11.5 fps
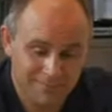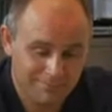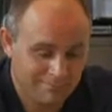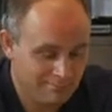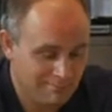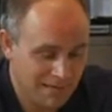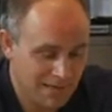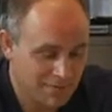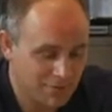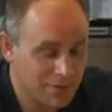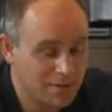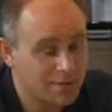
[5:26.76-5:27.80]
That
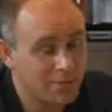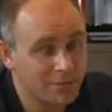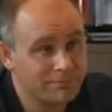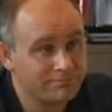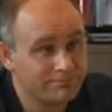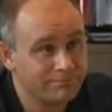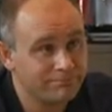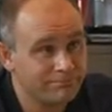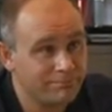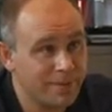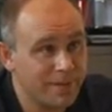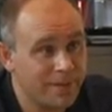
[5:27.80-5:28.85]
sounds reasonable.
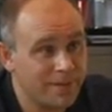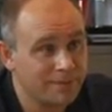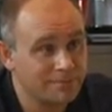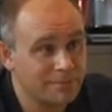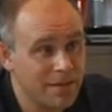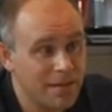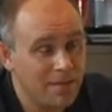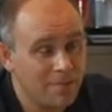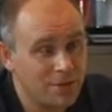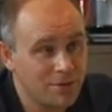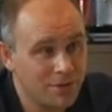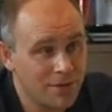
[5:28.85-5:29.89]
But
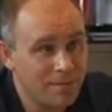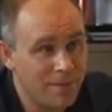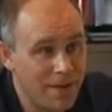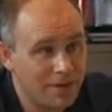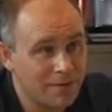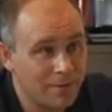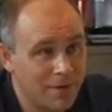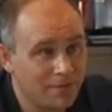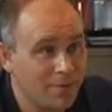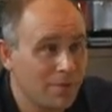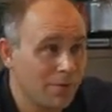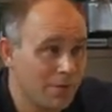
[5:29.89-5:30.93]
be sure to get back to me
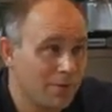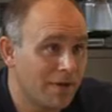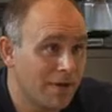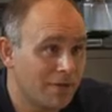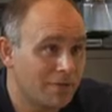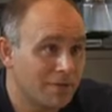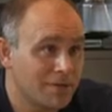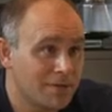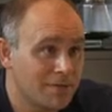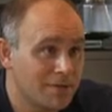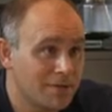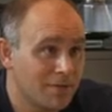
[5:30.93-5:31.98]
after you meet with your doctor,
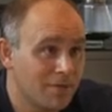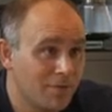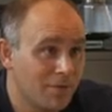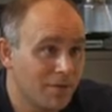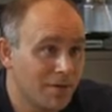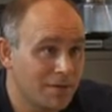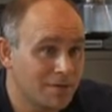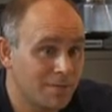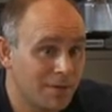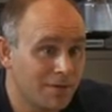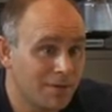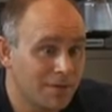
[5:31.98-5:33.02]
because there's still a few things
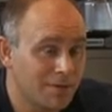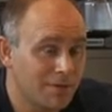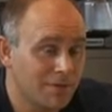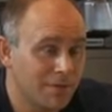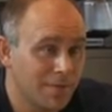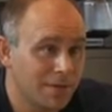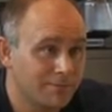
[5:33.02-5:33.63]
I'm a little uncertain